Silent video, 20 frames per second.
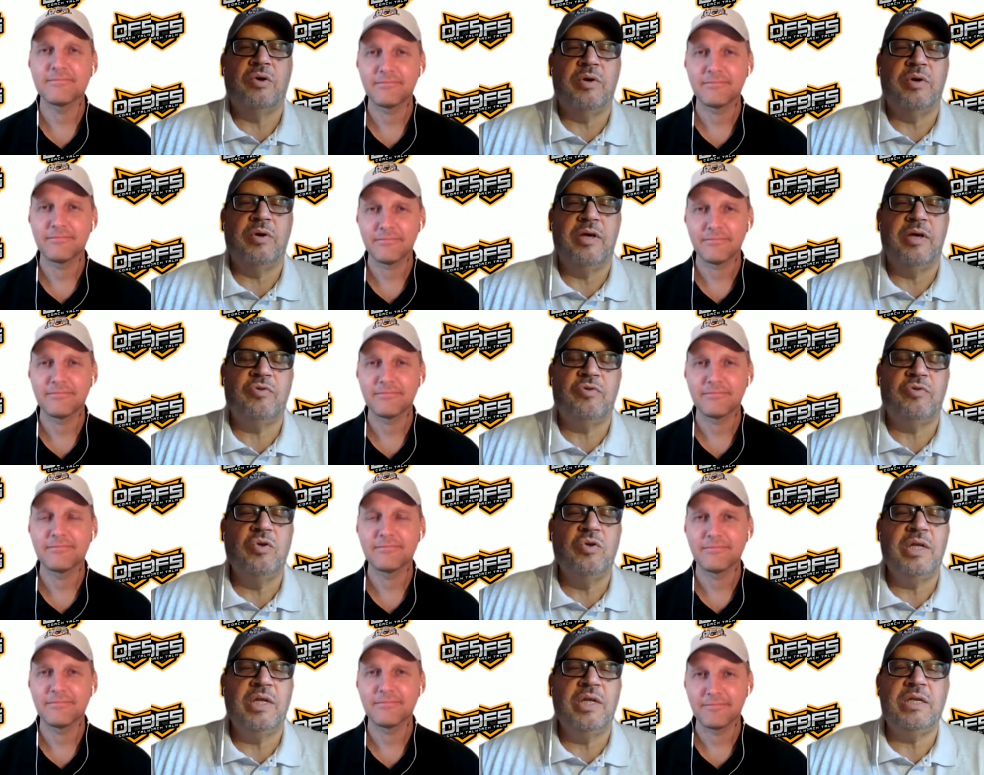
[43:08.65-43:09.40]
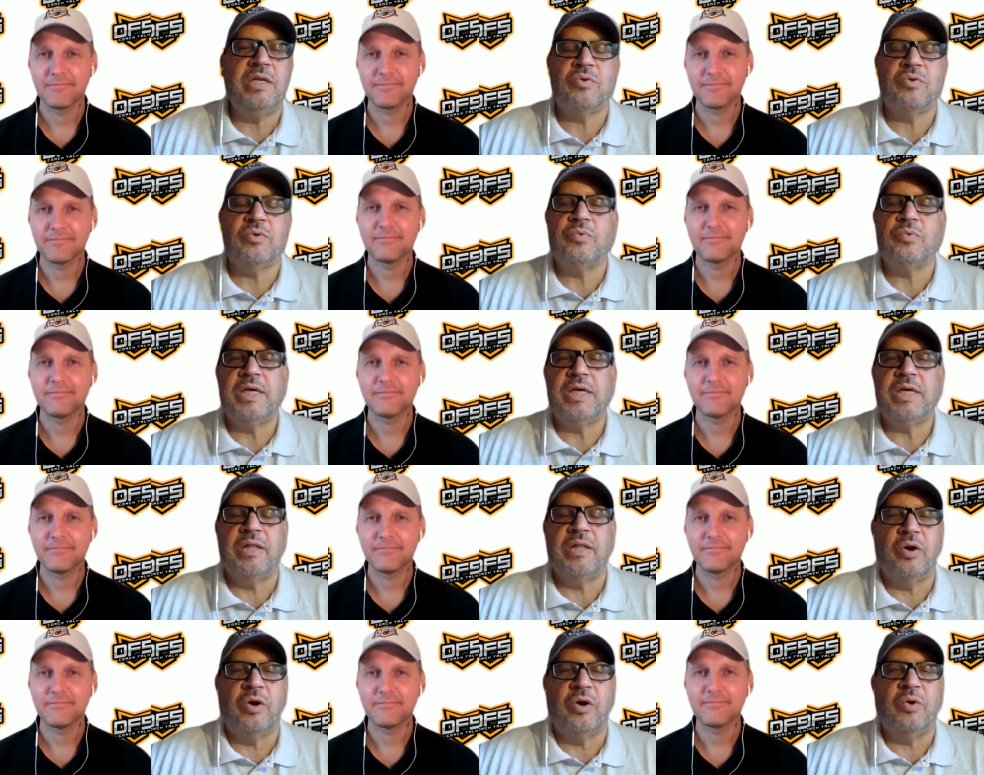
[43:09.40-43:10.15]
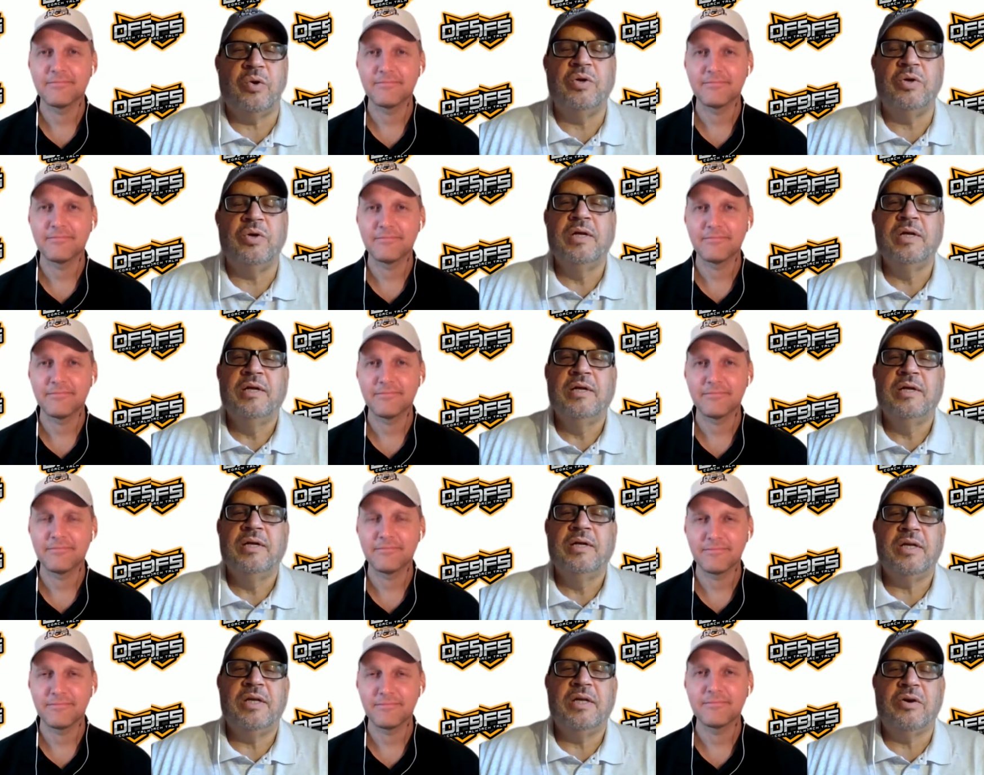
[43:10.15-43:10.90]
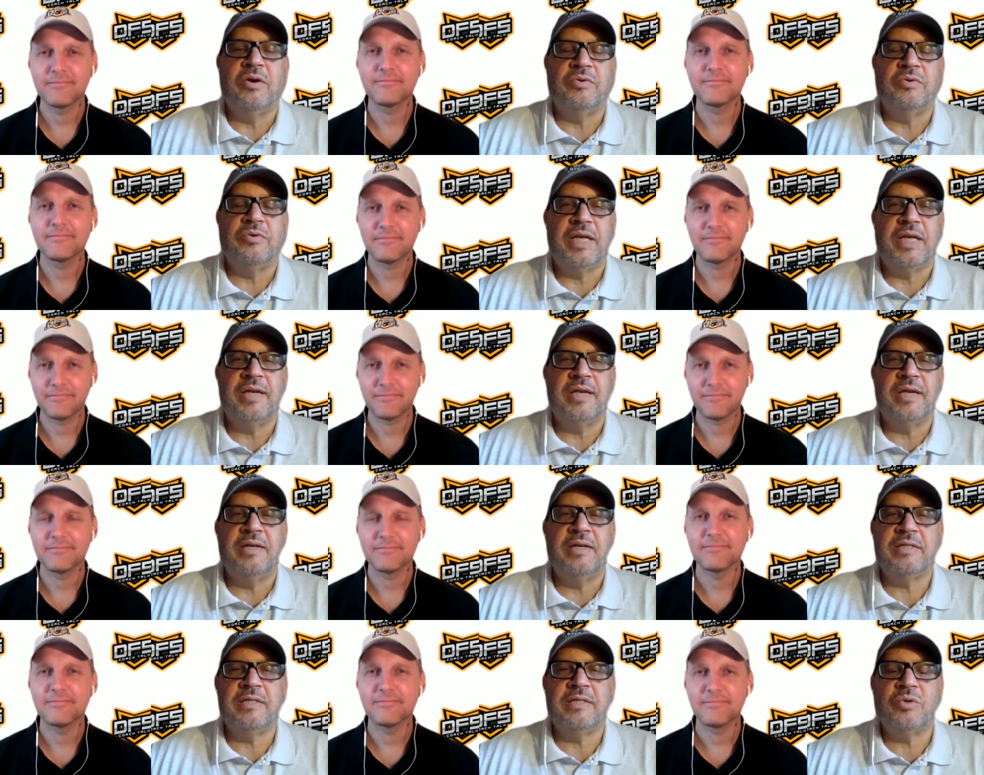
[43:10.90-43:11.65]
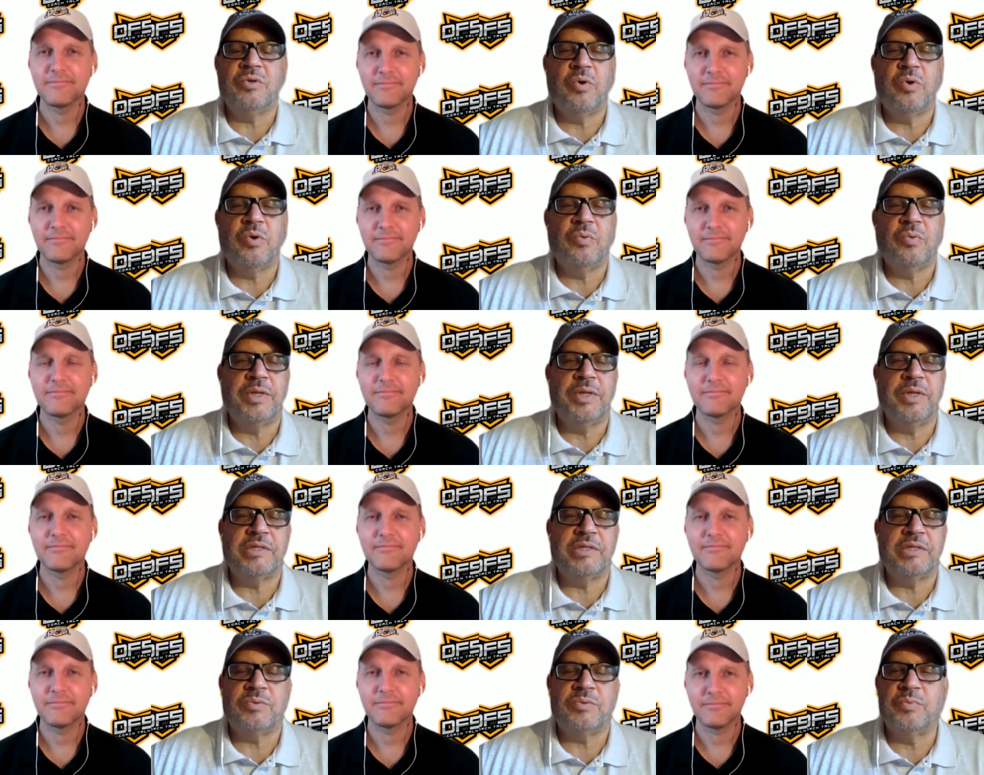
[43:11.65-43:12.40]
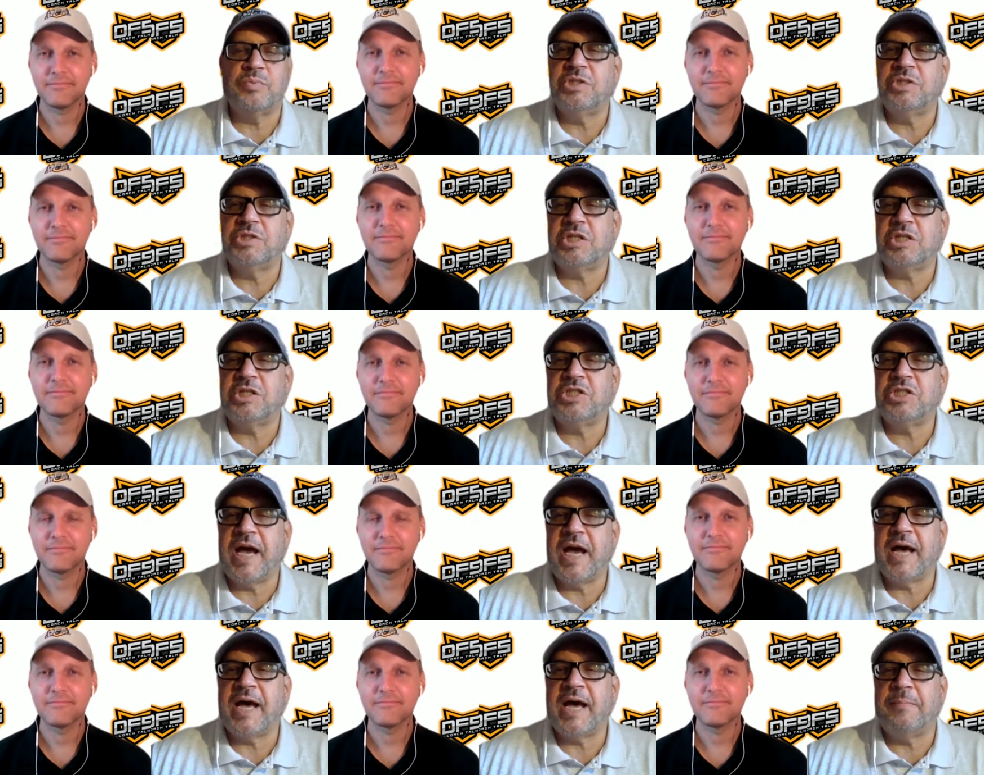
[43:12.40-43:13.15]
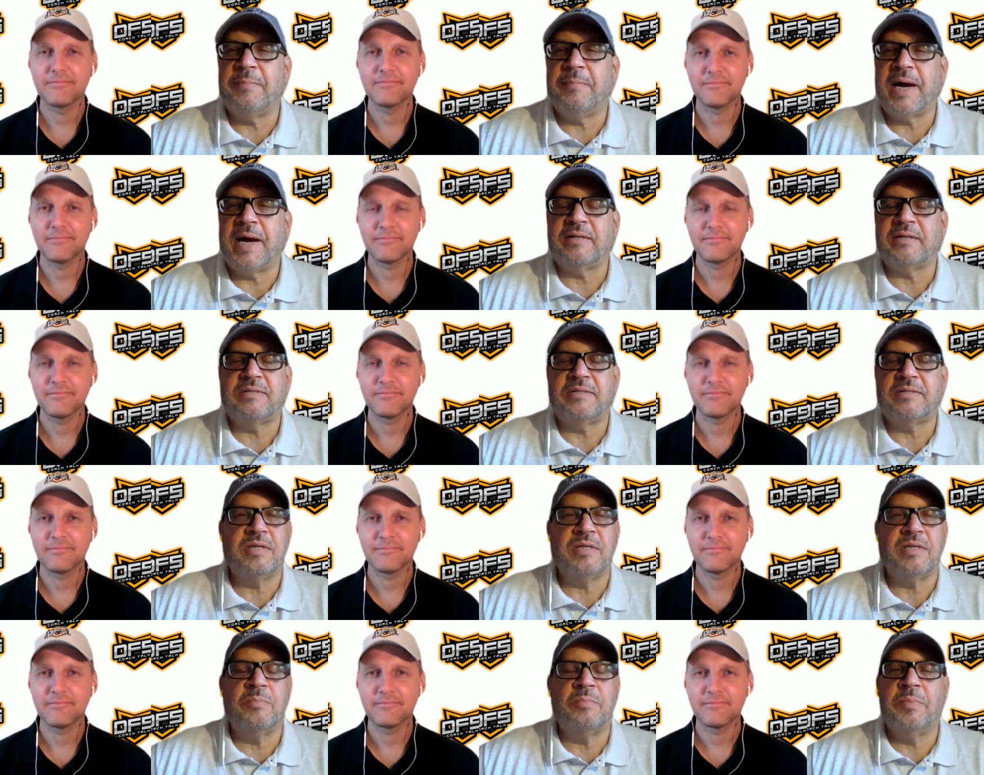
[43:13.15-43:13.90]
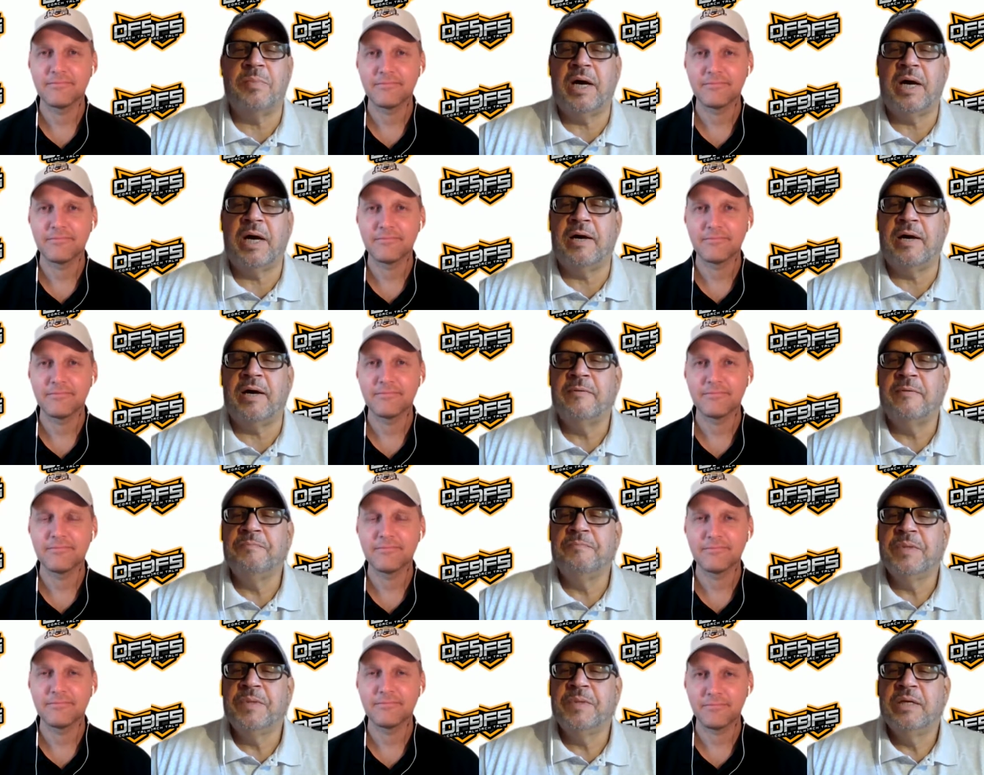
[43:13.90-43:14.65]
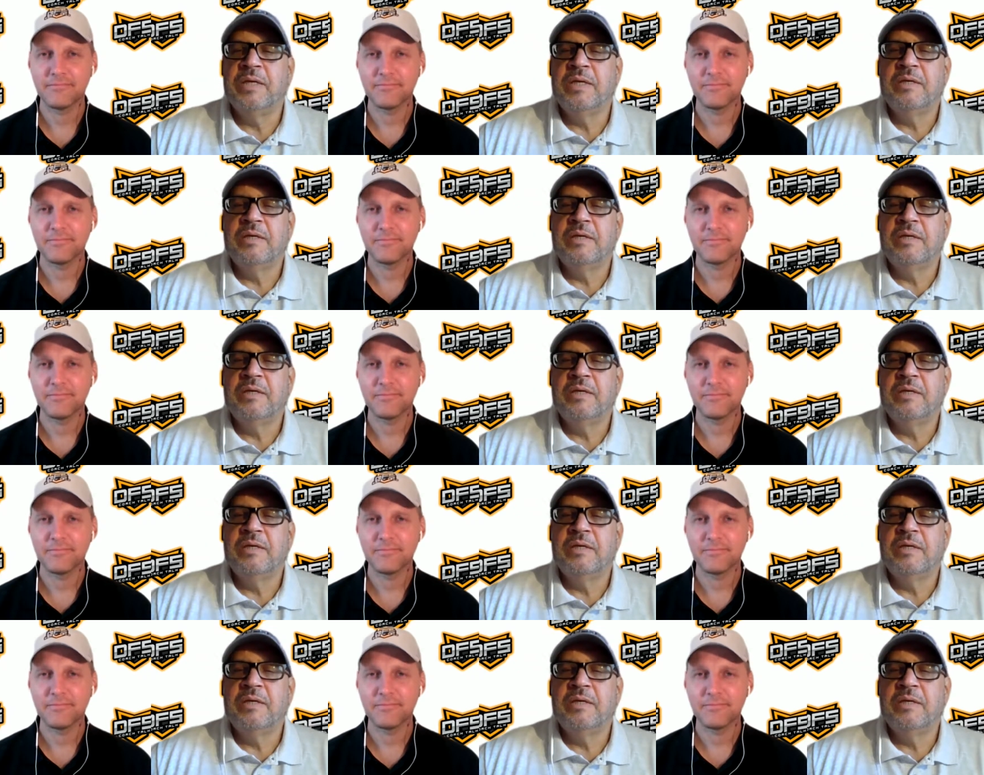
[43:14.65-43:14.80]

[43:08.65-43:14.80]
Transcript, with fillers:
Speaker 1: So if you need to reload, you know, get in Discord with us. We'll chit chat about some uh,